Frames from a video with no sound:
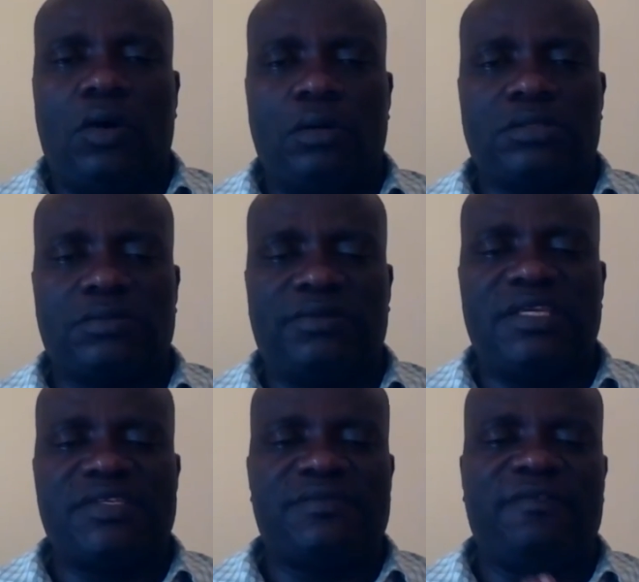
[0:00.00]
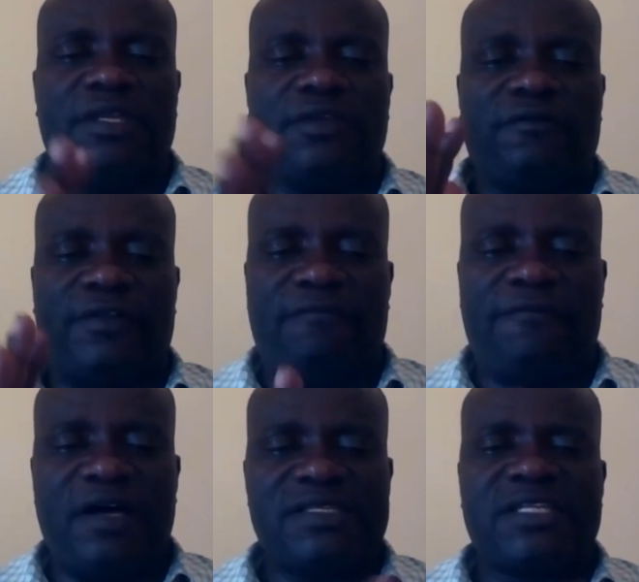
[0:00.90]
onto this video for the
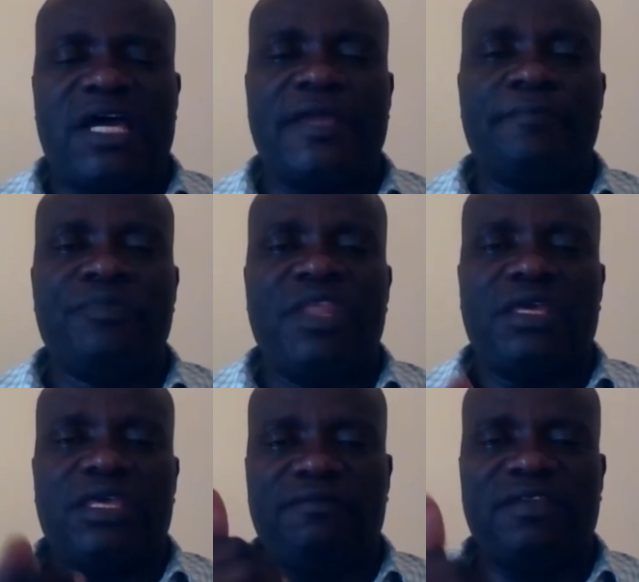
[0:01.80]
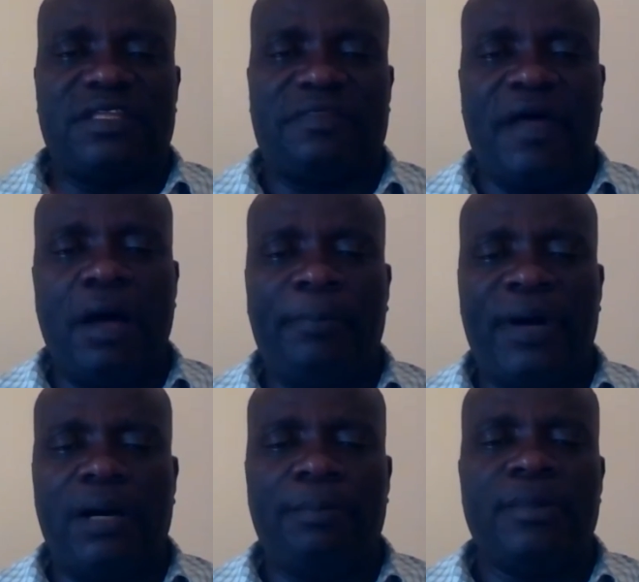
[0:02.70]
first time, give it a thumb
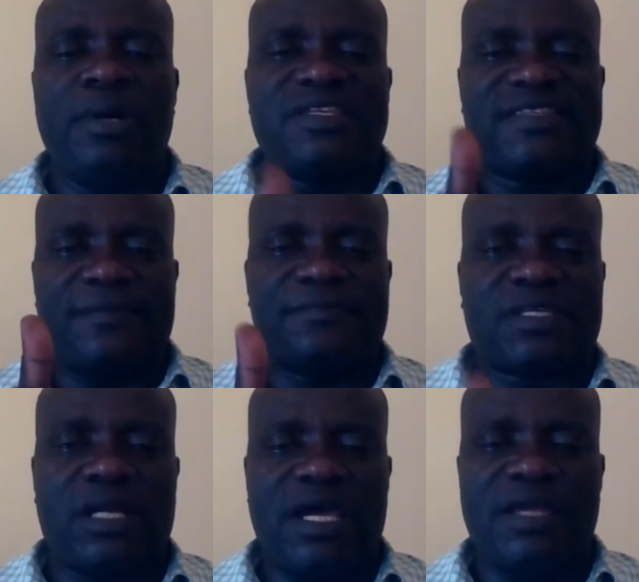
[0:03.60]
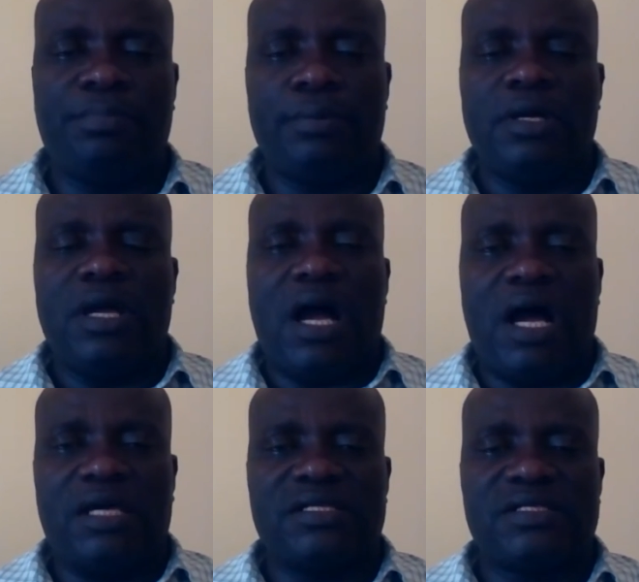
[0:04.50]
up, subscribe
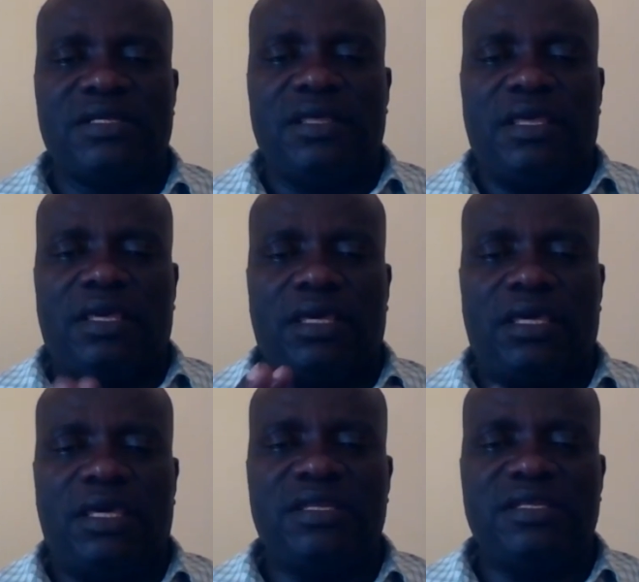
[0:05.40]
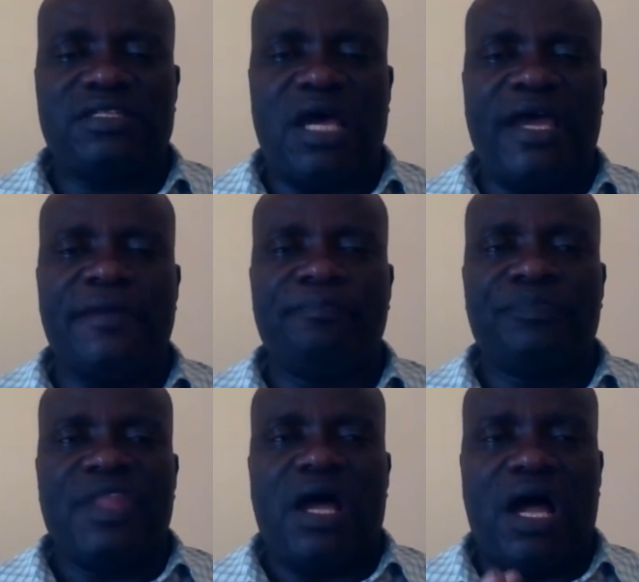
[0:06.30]
and
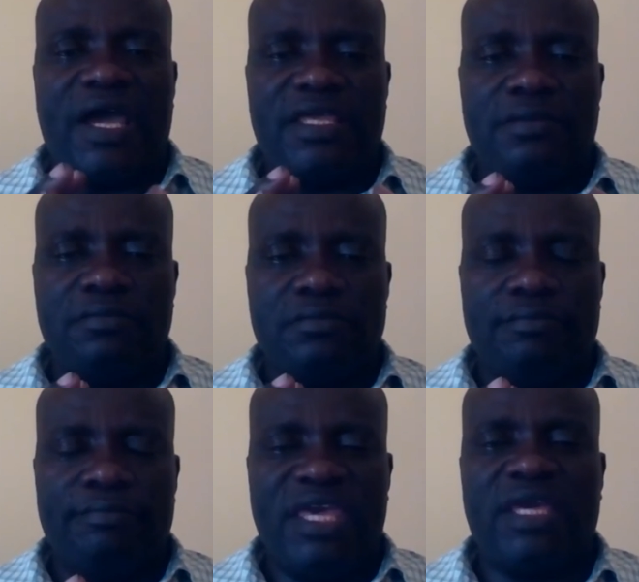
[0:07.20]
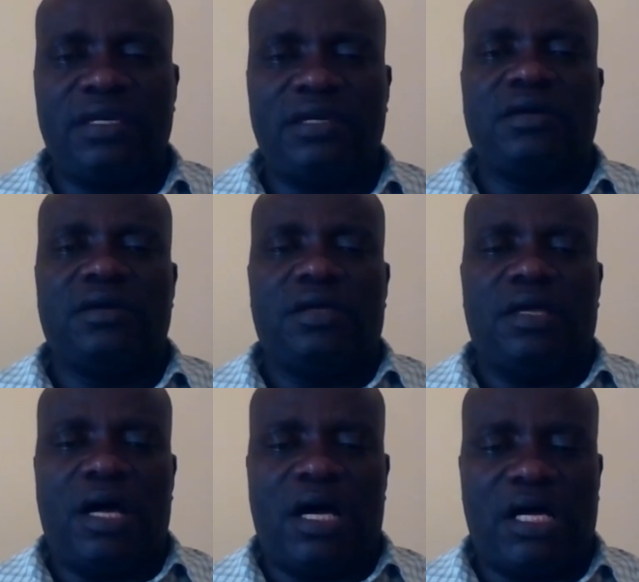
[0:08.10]
anytime I make
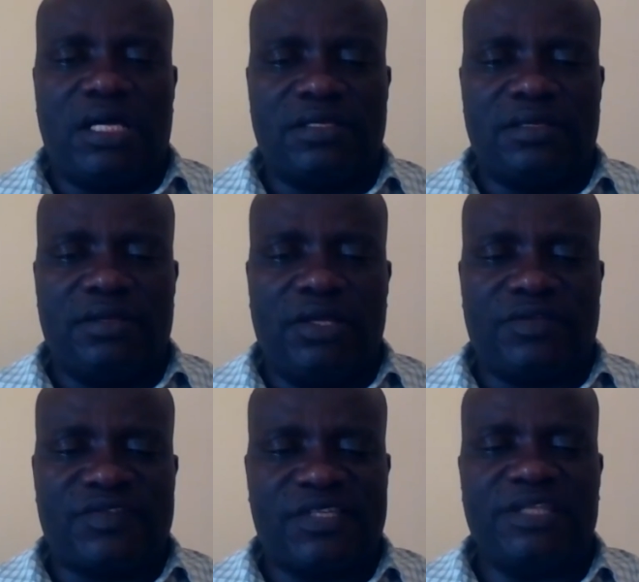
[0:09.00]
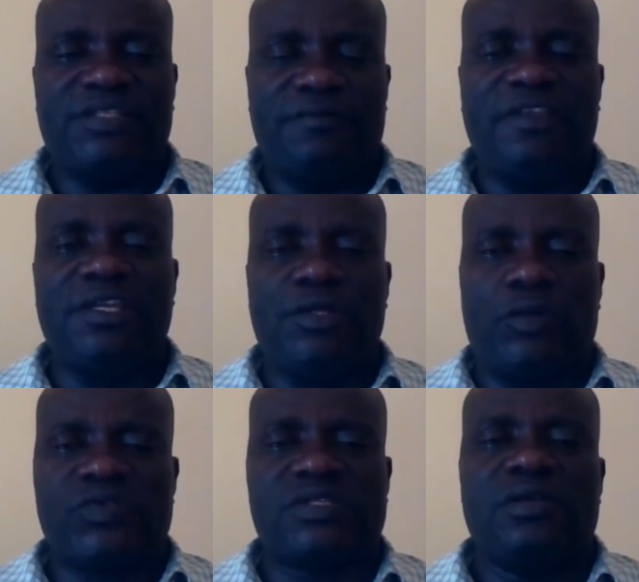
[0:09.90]
uh, such
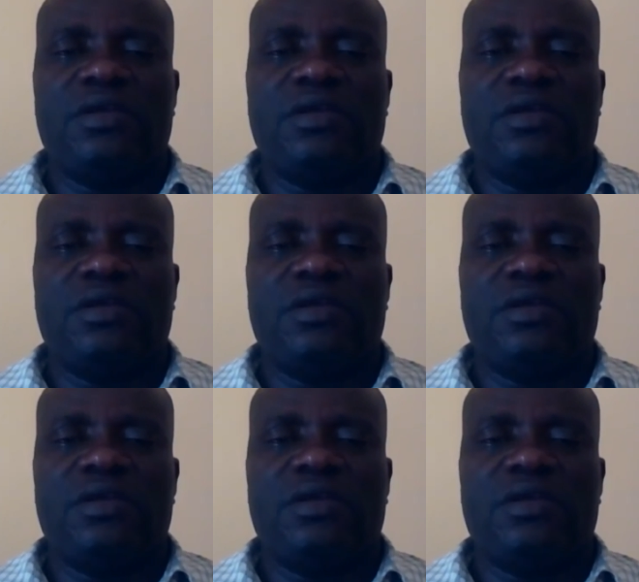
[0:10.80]
videos,